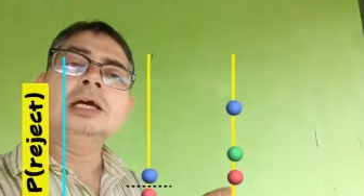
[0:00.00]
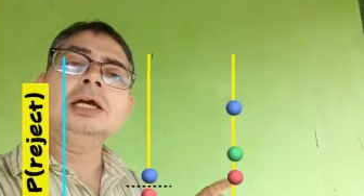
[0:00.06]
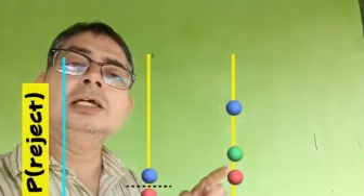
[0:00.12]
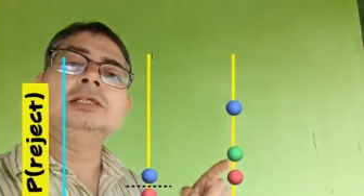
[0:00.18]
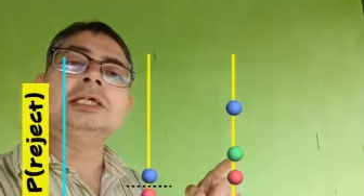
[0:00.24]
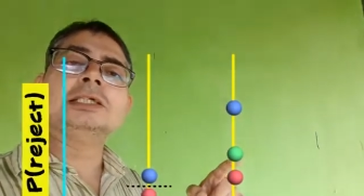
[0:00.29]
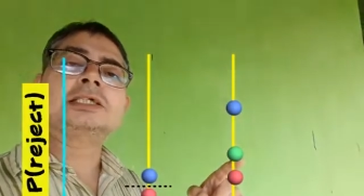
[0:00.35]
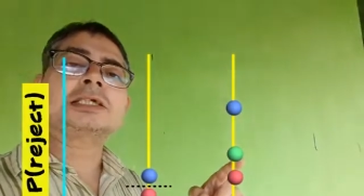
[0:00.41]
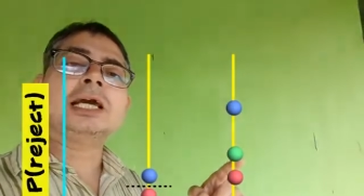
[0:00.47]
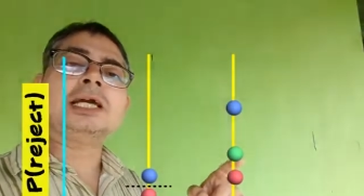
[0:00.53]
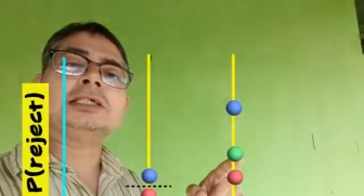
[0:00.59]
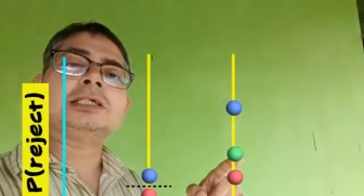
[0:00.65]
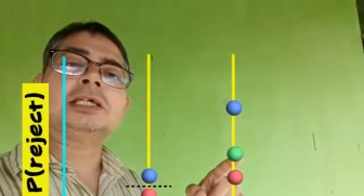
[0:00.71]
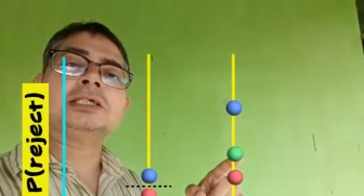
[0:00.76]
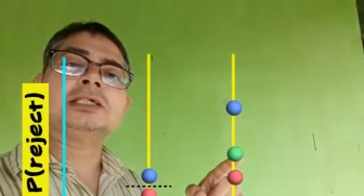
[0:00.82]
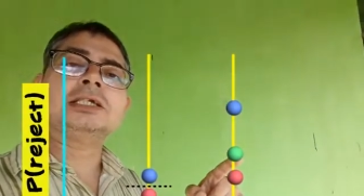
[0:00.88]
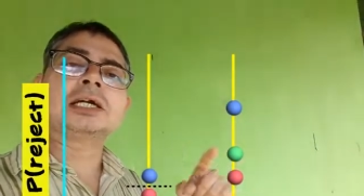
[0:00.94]
In this
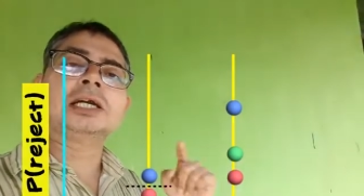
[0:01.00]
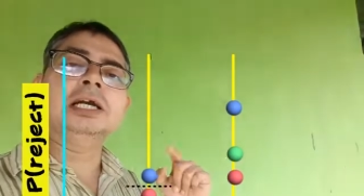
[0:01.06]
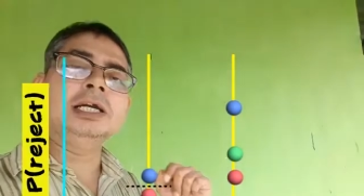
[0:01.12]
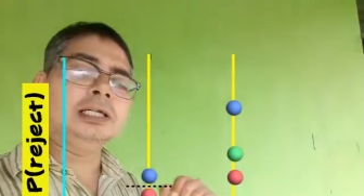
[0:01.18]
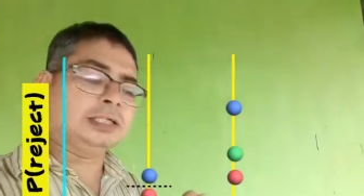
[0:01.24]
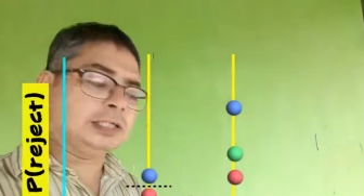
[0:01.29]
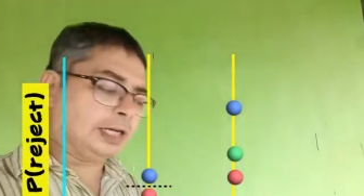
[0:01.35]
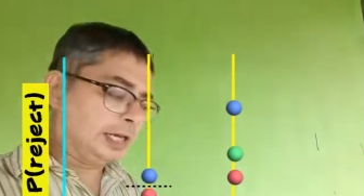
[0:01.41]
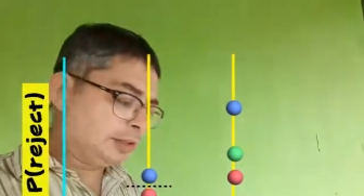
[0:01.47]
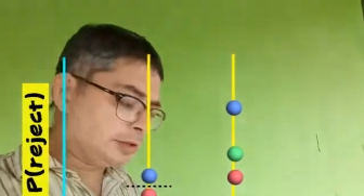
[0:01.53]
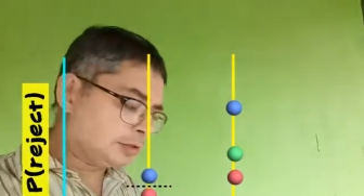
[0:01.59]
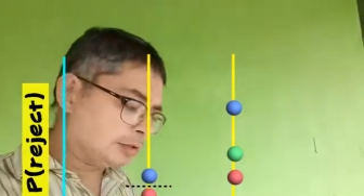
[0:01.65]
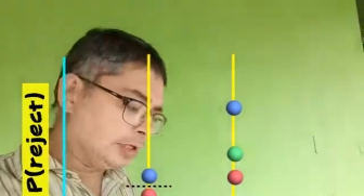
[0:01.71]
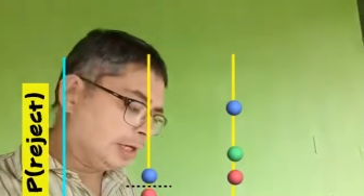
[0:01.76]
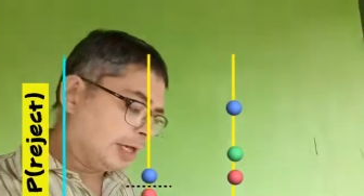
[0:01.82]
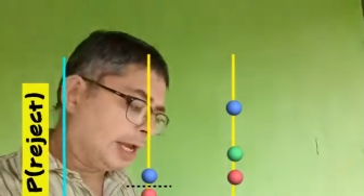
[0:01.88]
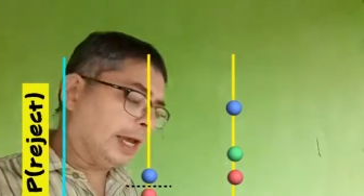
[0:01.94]
case, it is the green test,
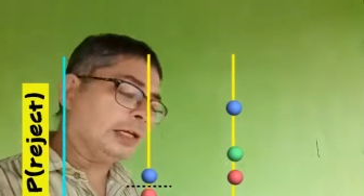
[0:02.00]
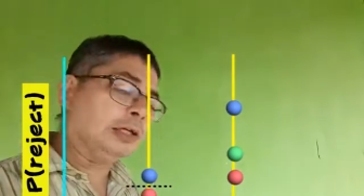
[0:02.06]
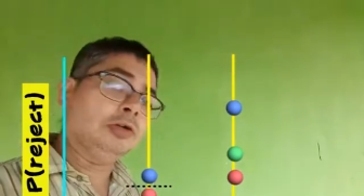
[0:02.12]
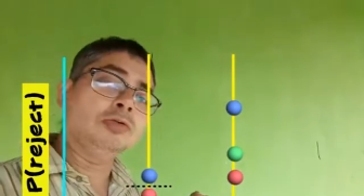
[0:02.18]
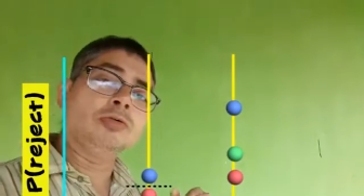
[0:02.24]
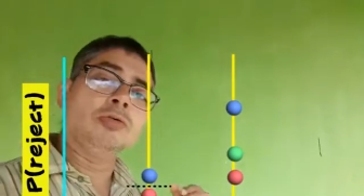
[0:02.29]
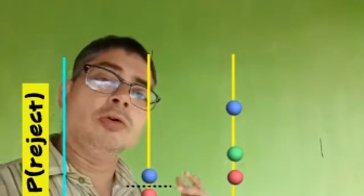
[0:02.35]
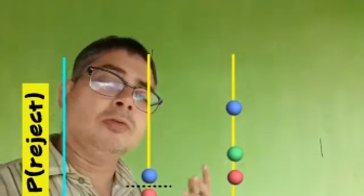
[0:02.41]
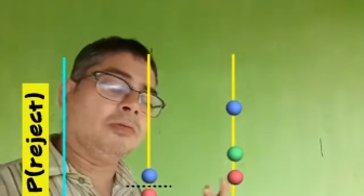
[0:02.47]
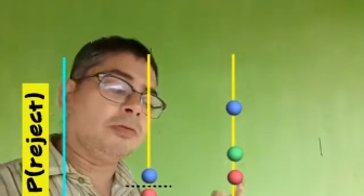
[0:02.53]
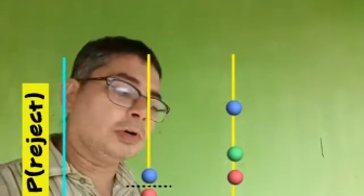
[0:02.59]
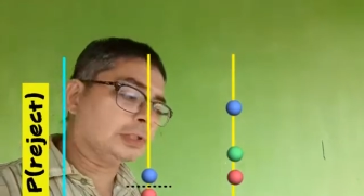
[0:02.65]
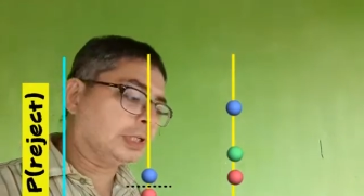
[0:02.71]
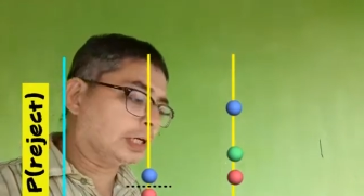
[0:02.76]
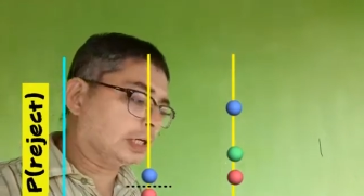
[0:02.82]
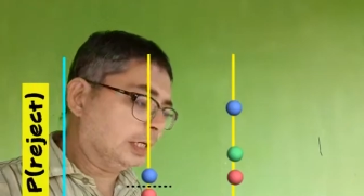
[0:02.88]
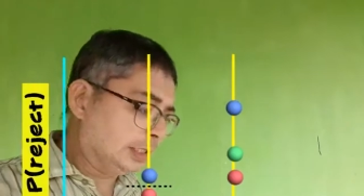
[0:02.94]
and you go for
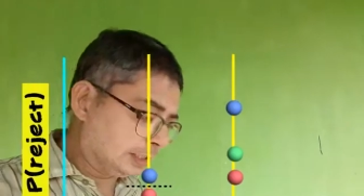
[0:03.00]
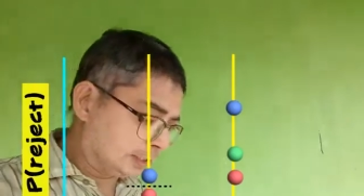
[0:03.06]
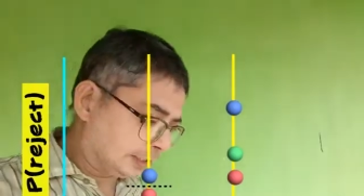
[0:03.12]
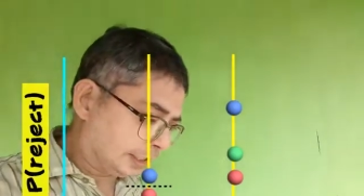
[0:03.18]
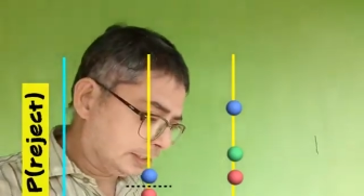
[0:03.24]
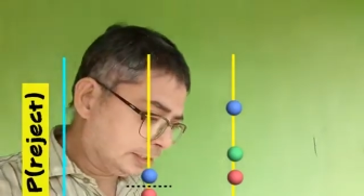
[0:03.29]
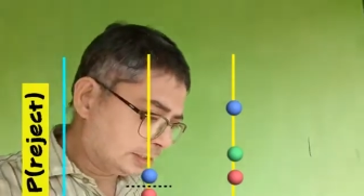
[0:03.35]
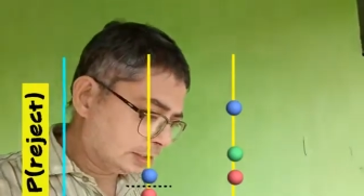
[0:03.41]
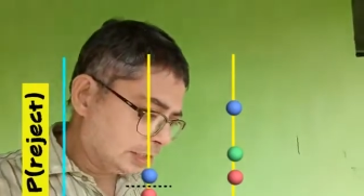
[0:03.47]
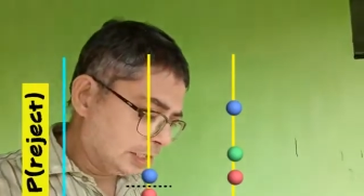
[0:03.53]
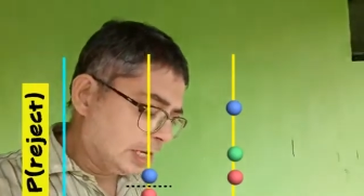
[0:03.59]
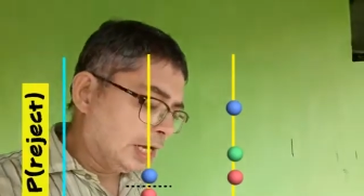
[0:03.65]
the green test,